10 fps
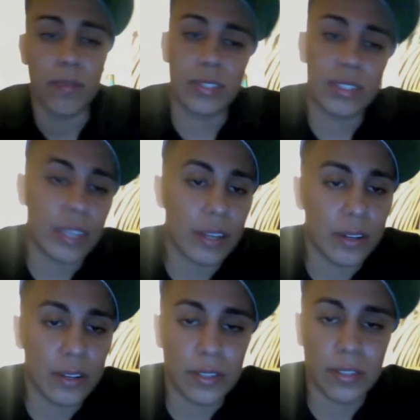
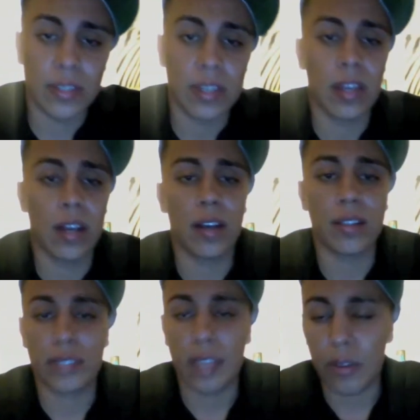Stingers,
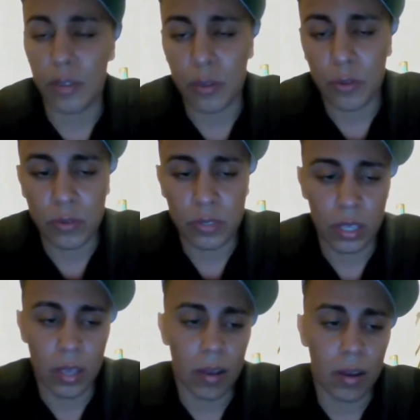sound cues.
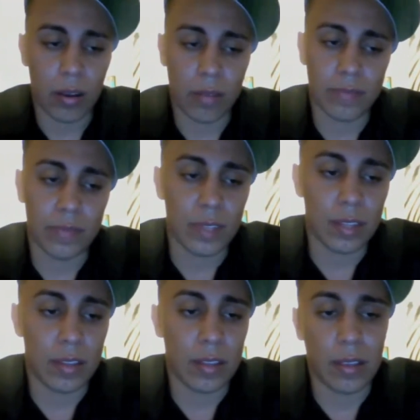
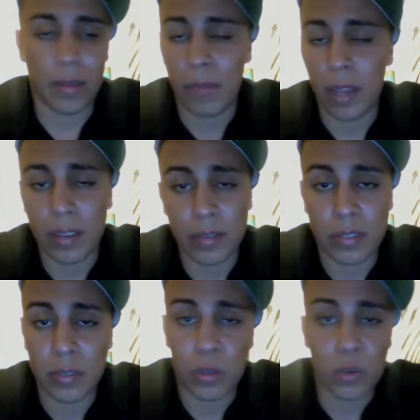It might,
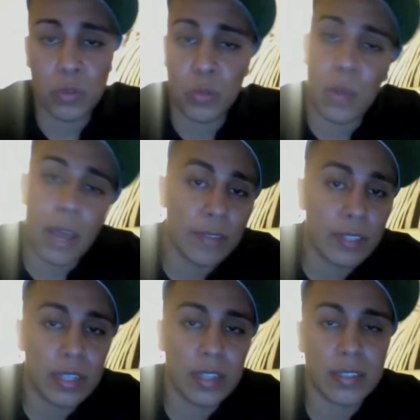to those who
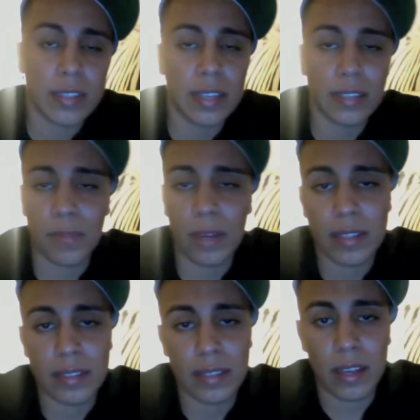haven't taken this class, it
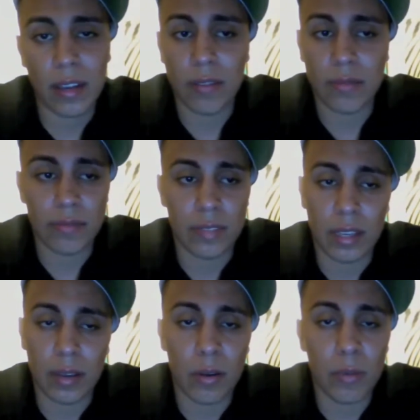might sound
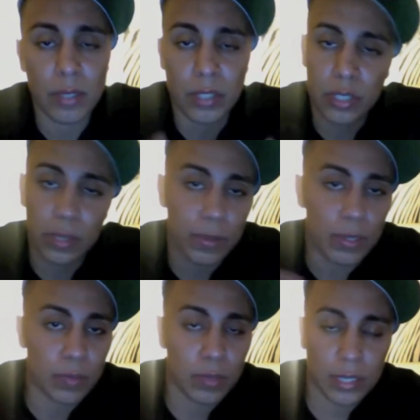like a whole bunch of
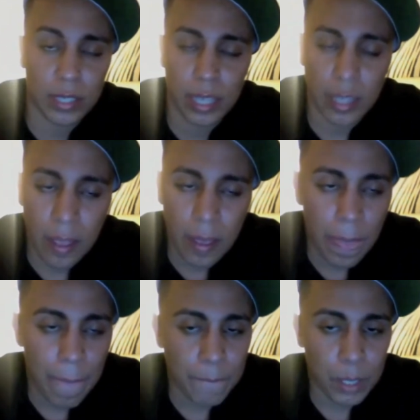gibberish once again,
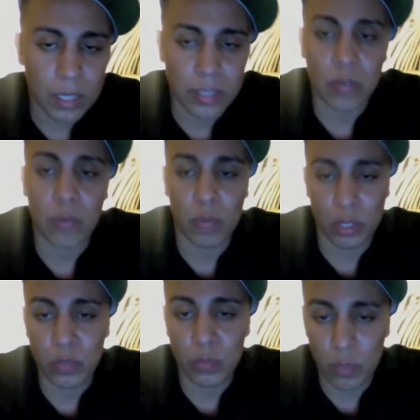but
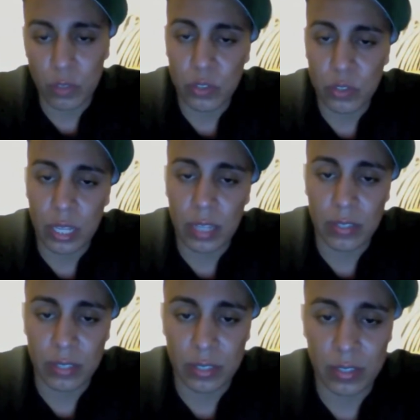once you
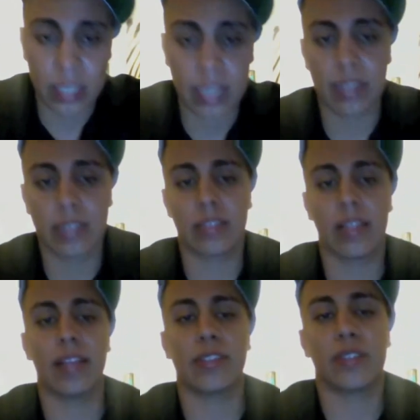start taking this
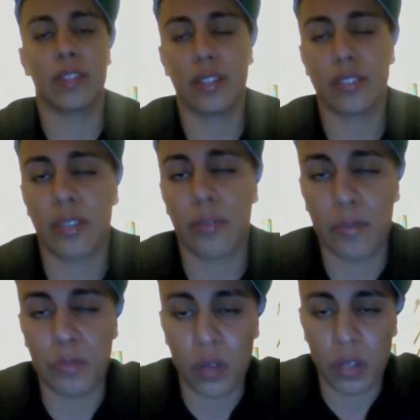class, you're gonna understand what I'm
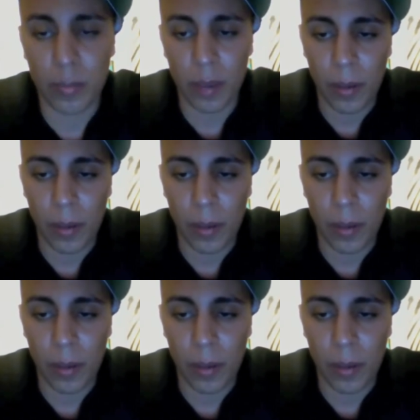talking about.